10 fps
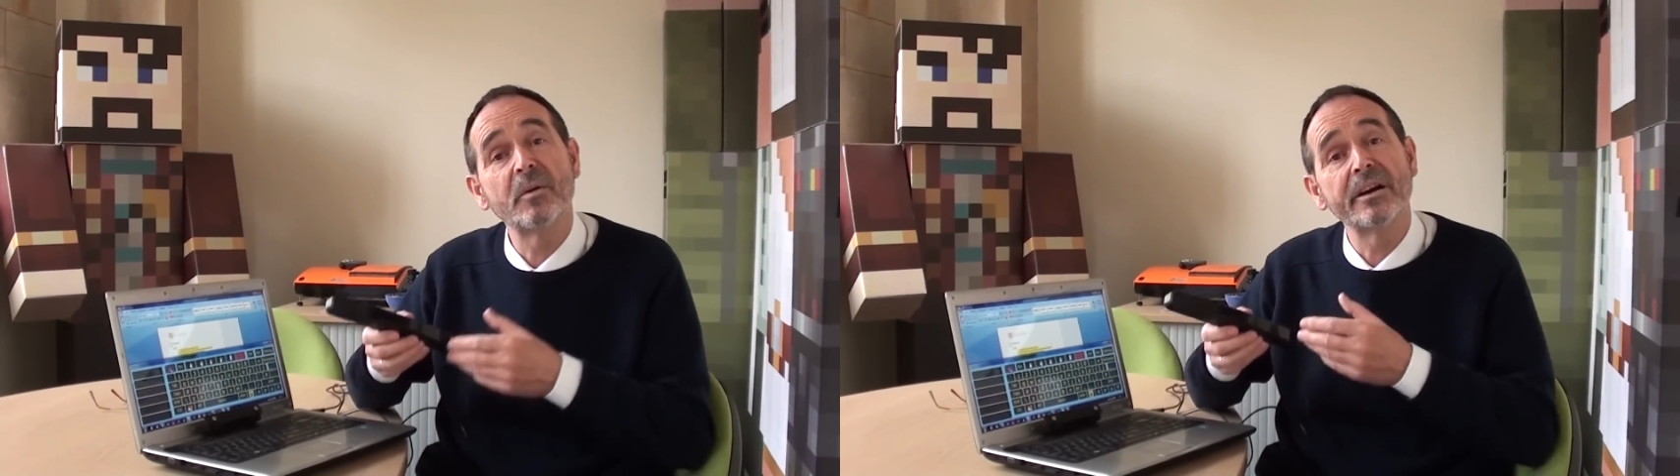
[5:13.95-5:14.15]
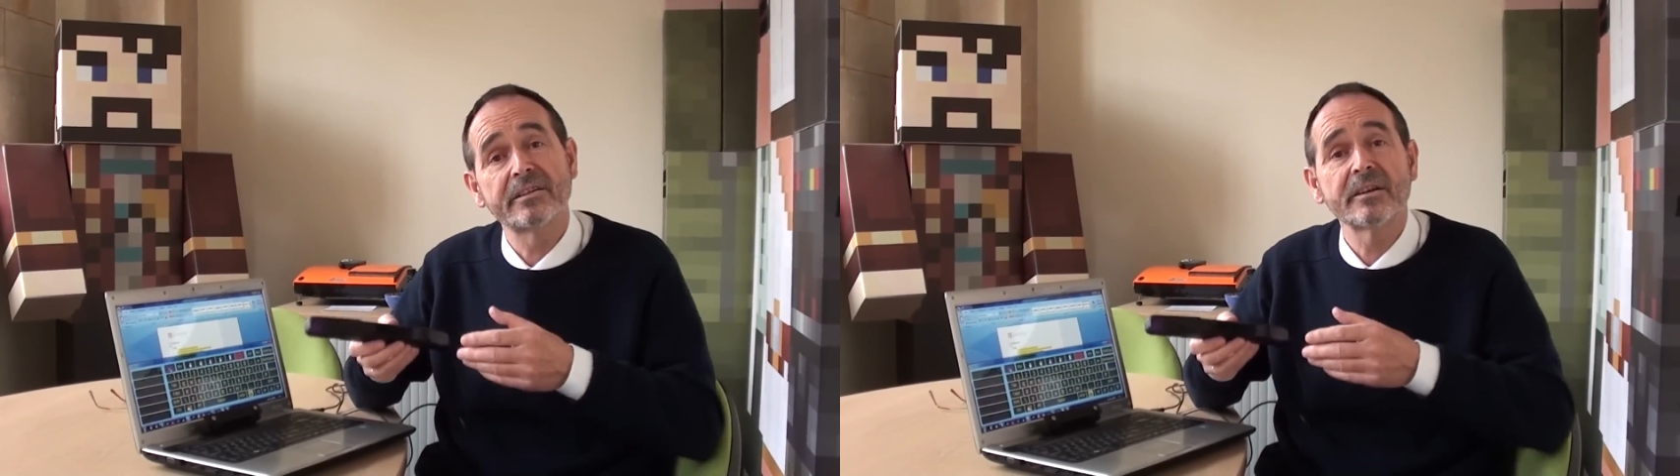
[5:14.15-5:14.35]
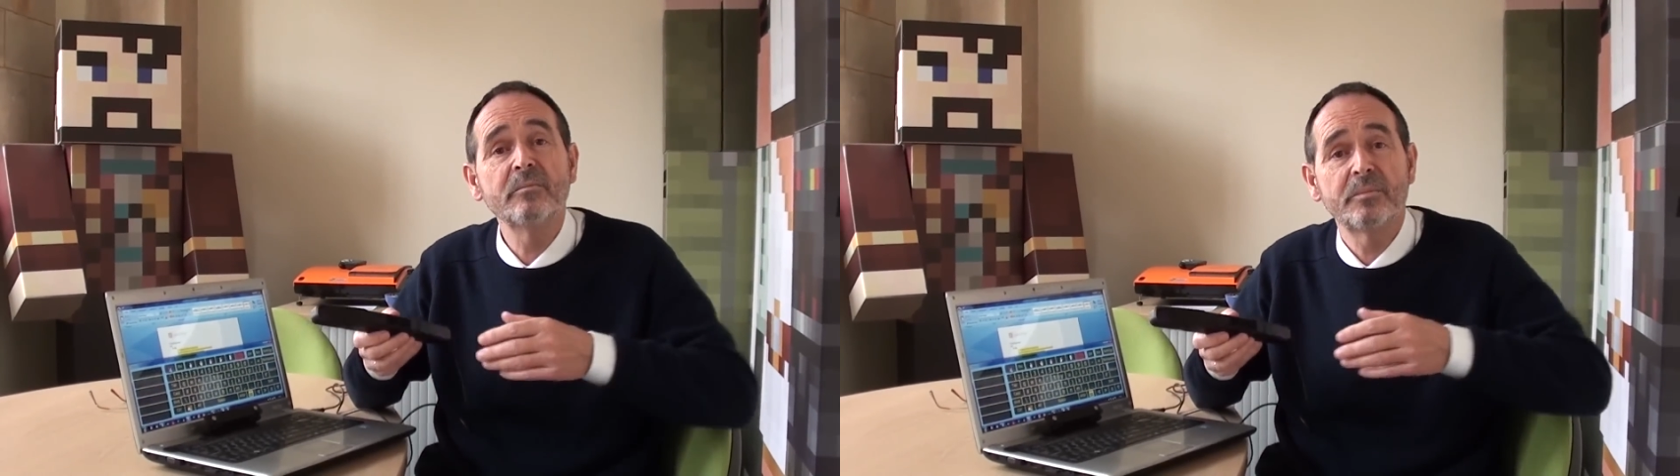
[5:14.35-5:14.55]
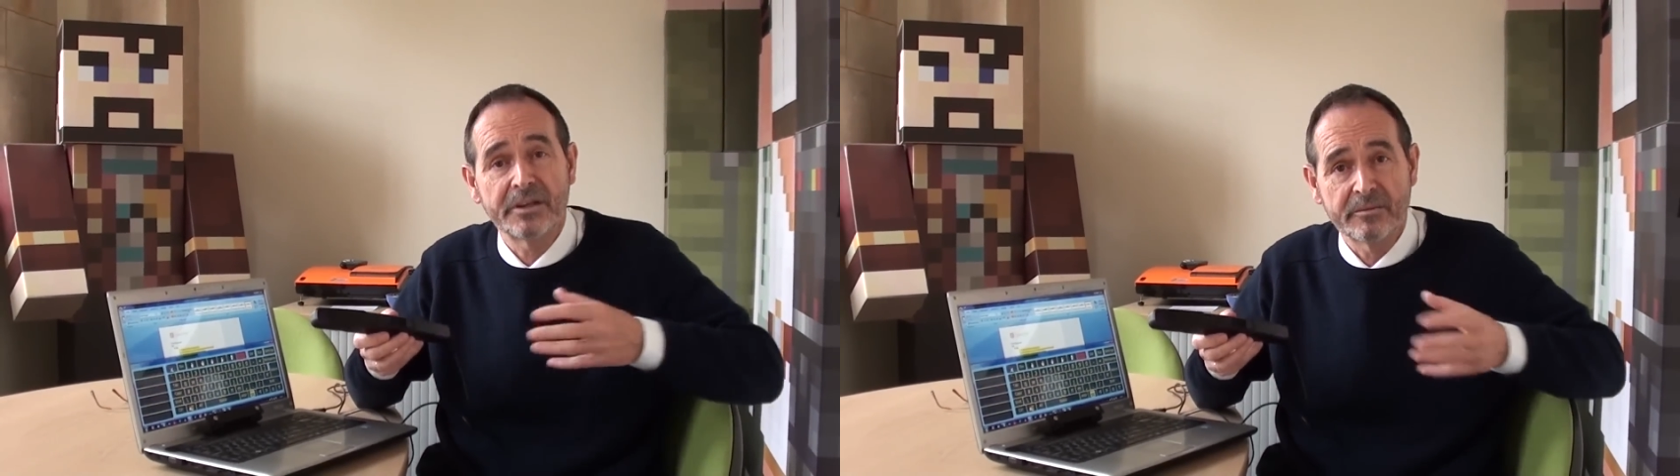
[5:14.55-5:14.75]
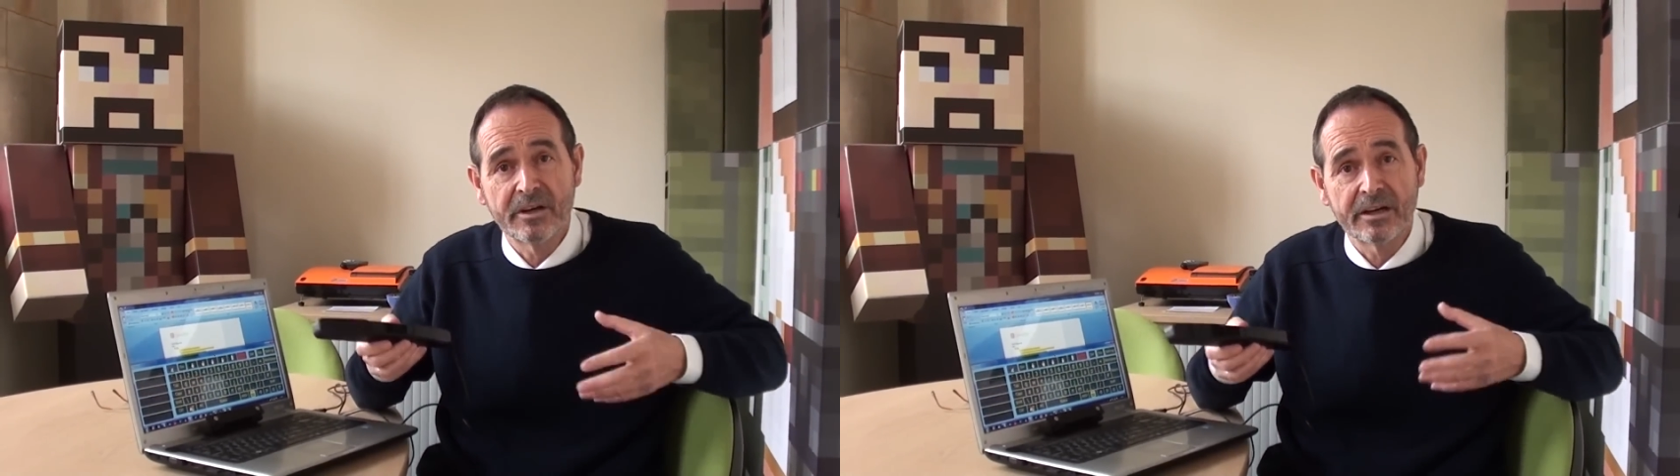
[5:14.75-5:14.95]
by some
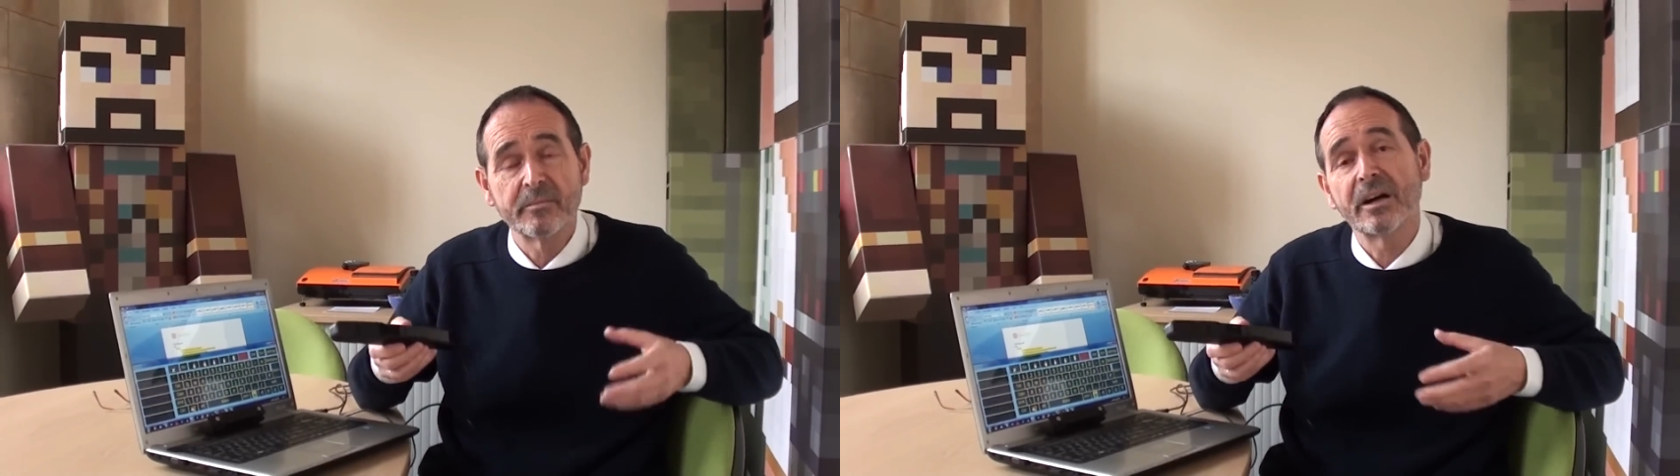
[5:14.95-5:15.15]
people,